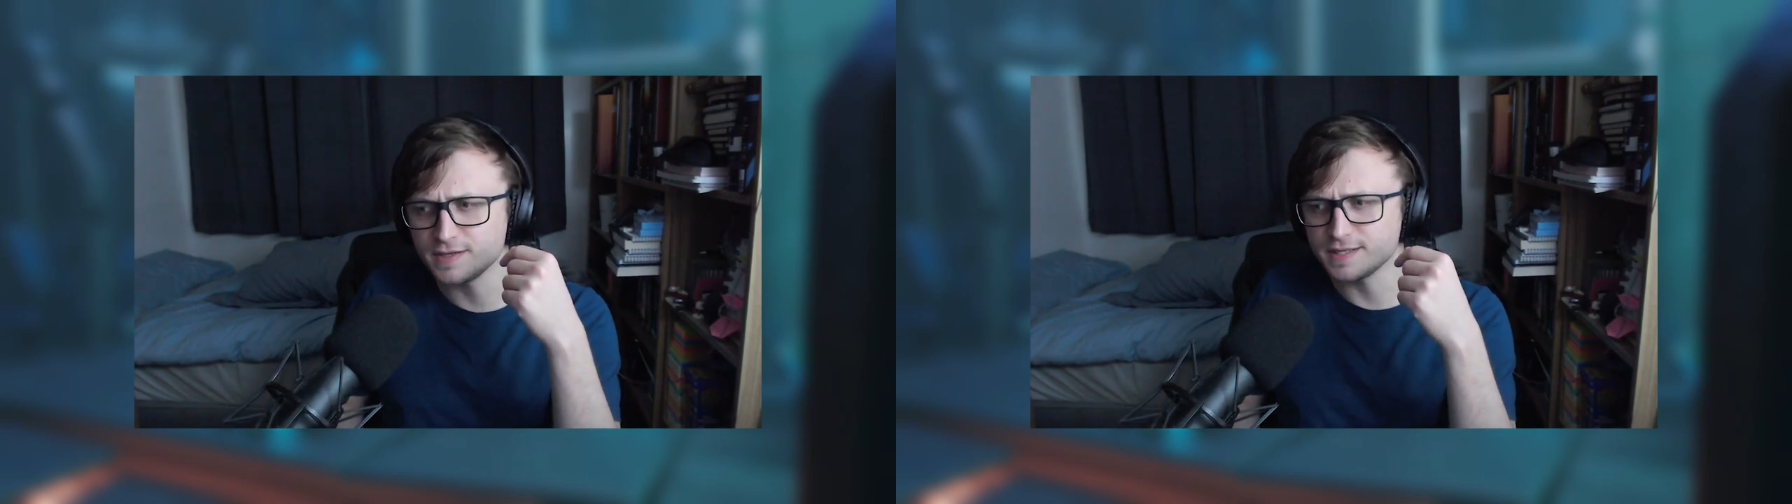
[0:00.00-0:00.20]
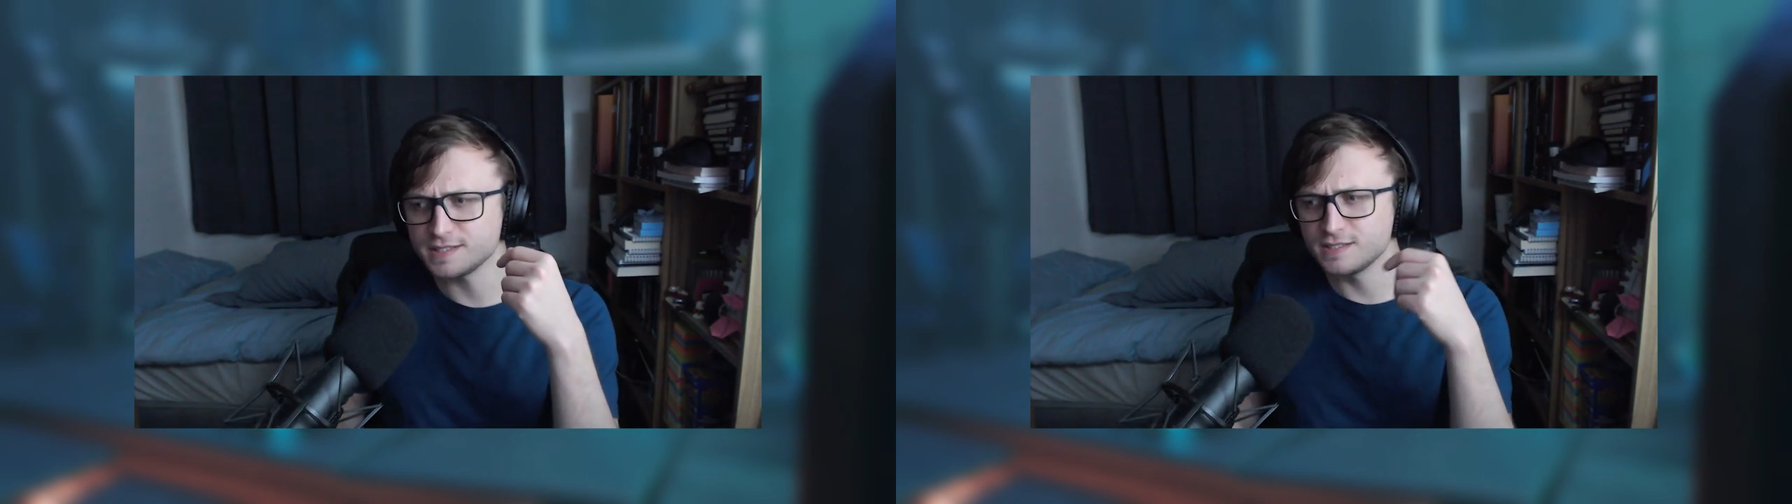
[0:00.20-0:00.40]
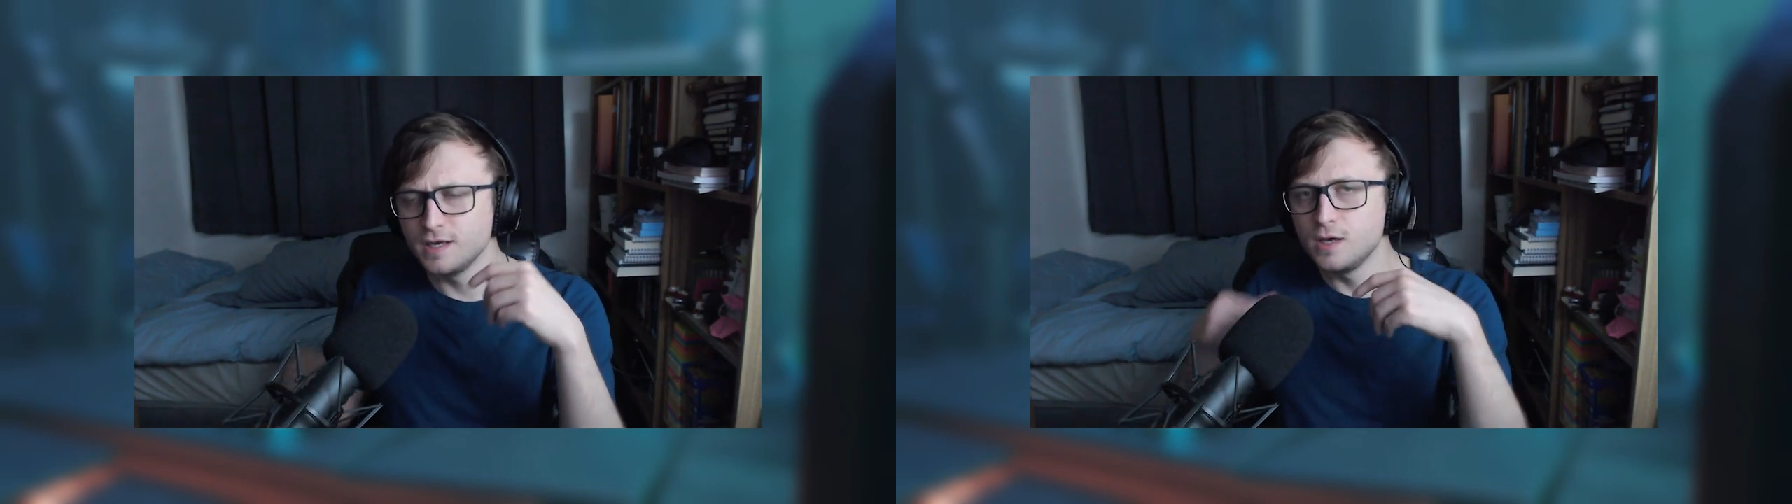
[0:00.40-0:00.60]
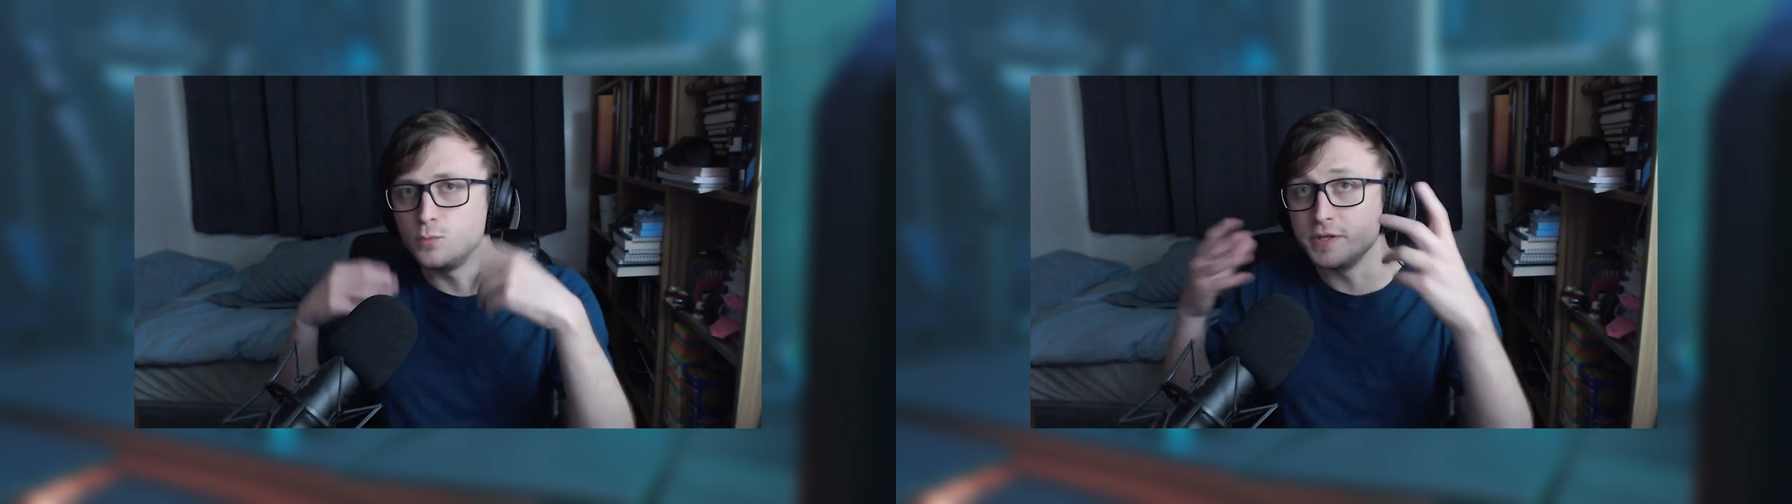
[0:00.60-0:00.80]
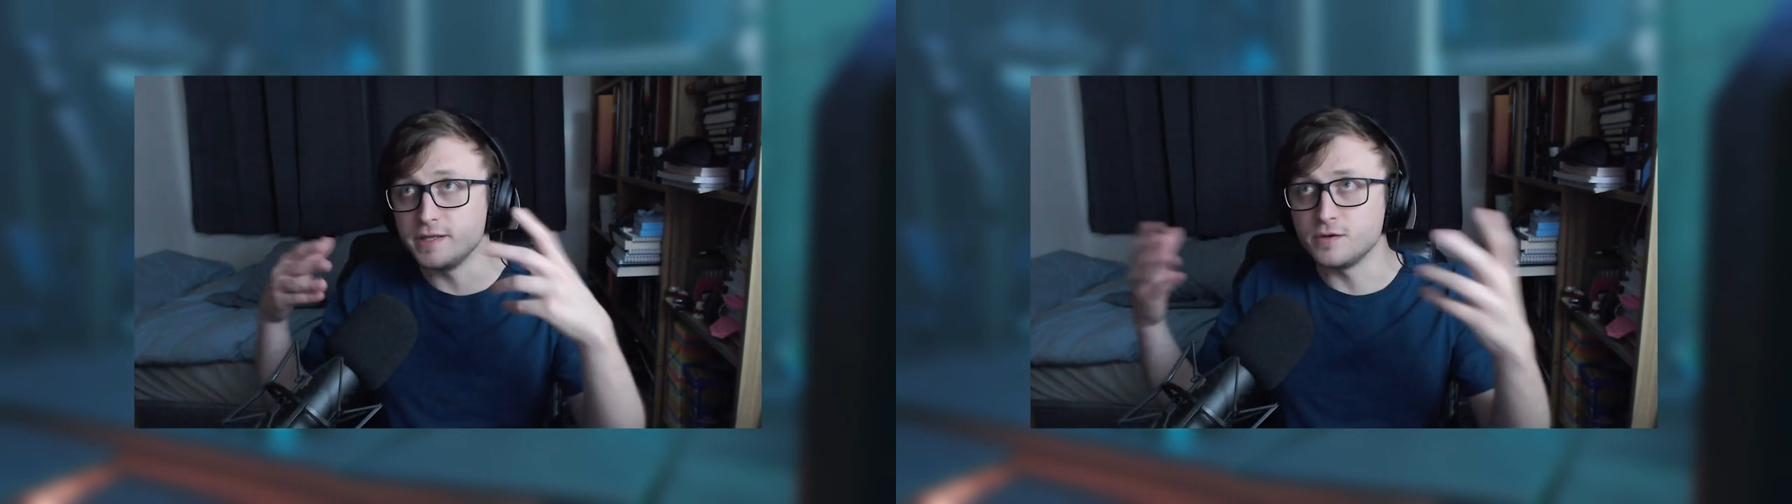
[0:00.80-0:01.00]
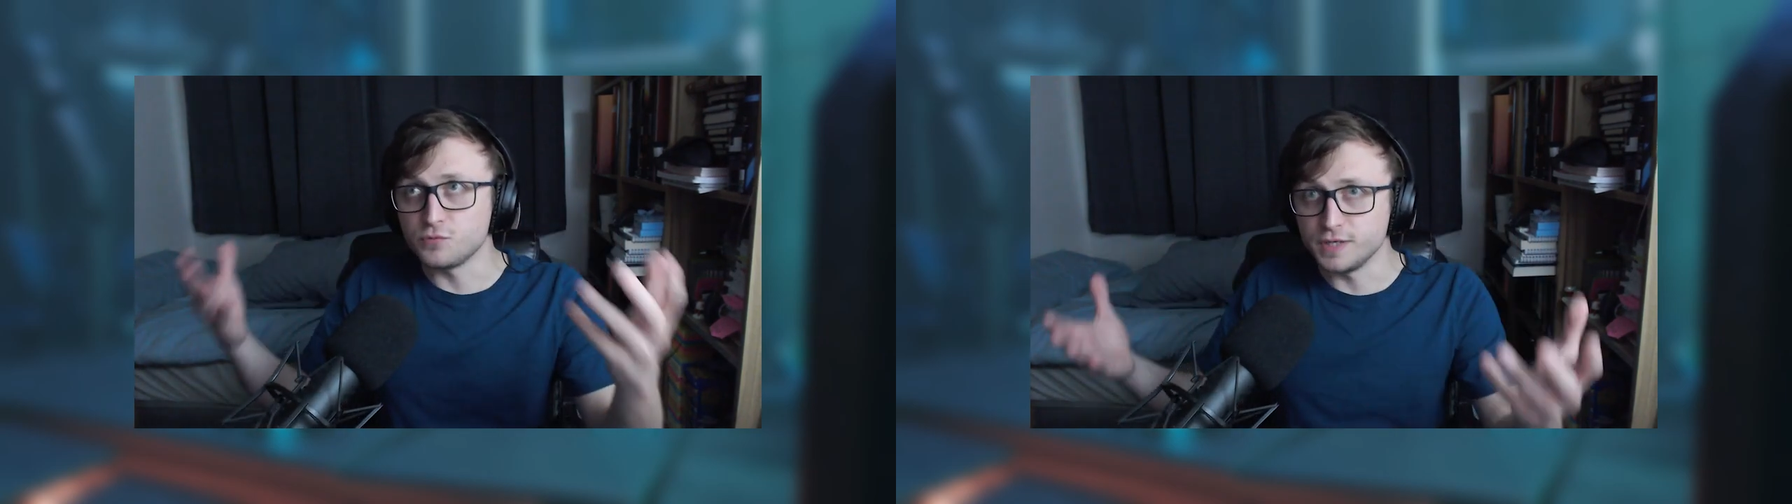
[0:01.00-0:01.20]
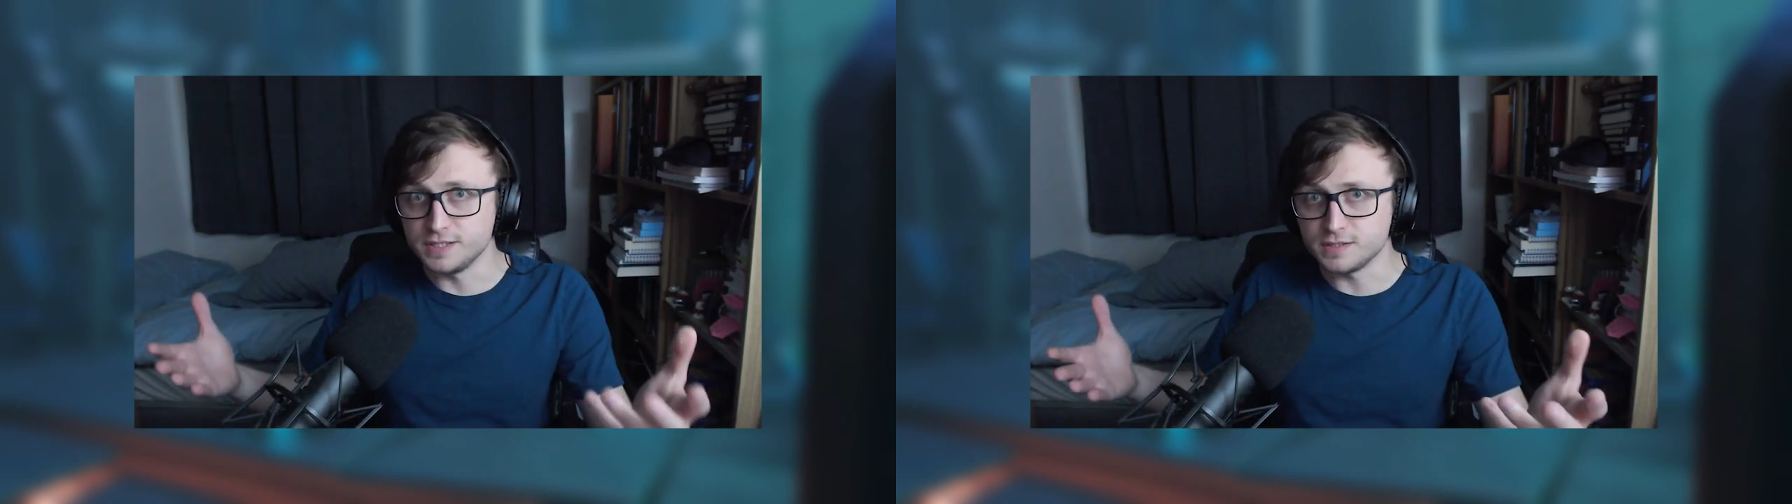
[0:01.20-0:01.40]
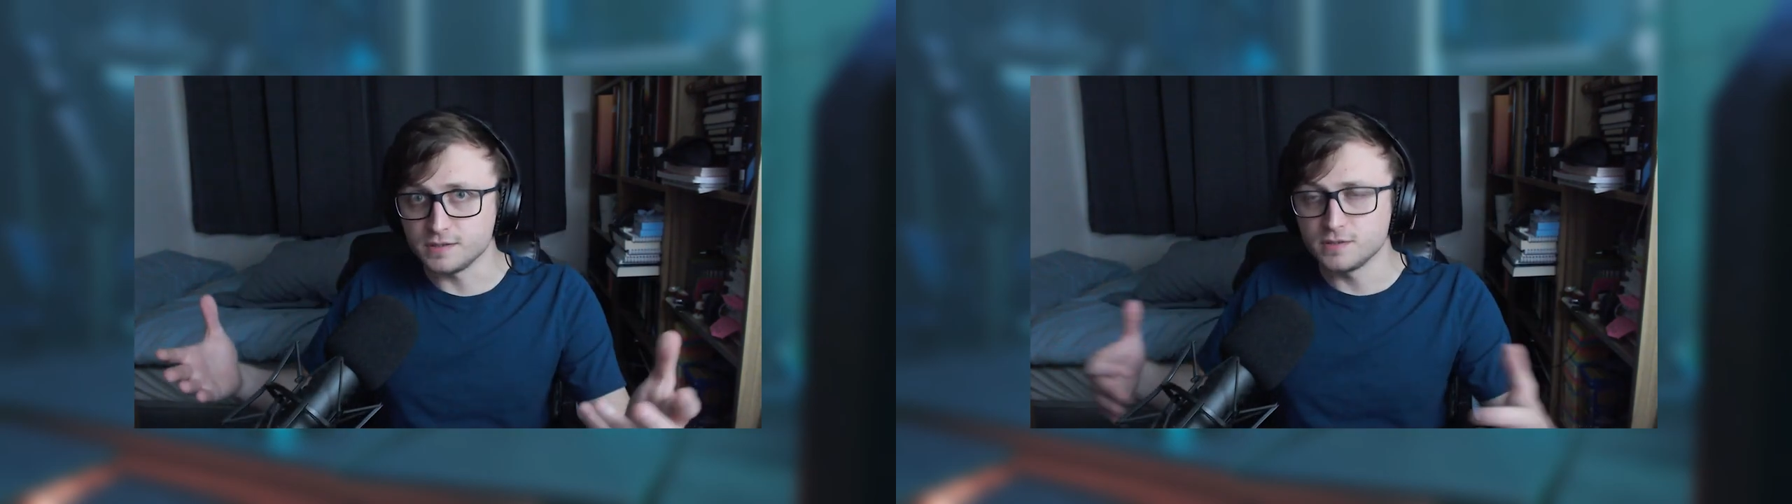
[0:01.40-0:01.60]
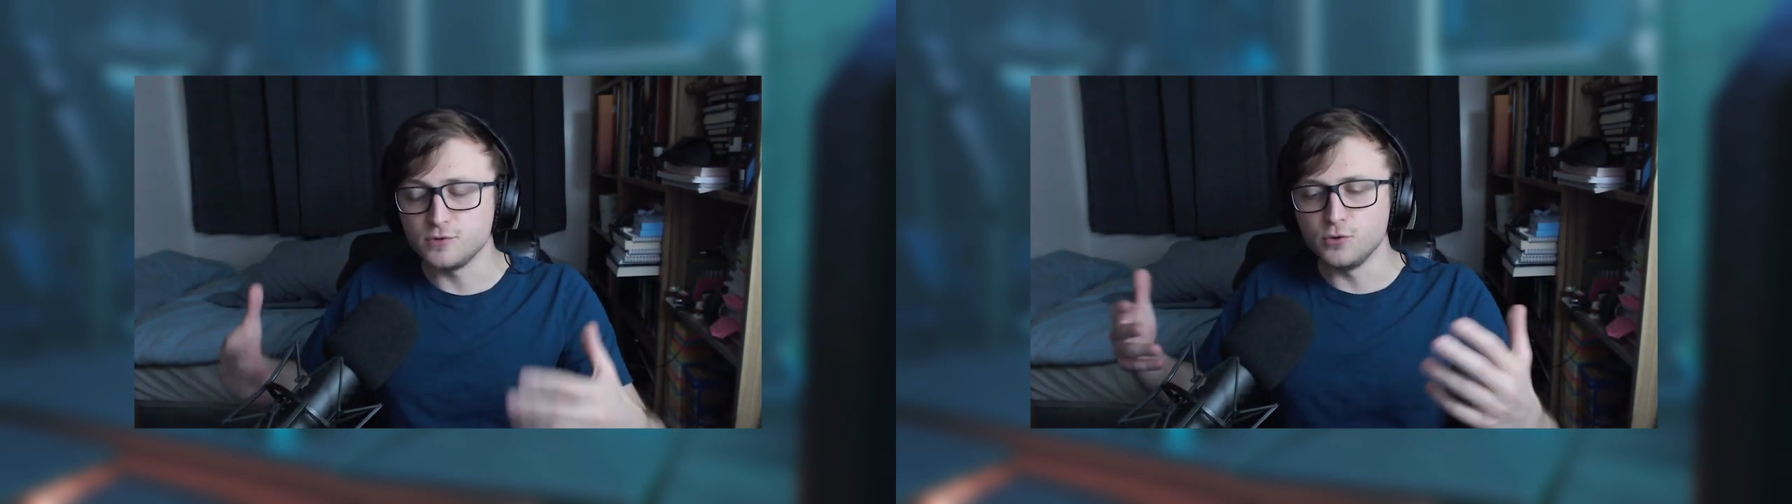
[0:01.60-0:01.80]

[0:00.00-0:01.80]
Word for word: I guess within reason,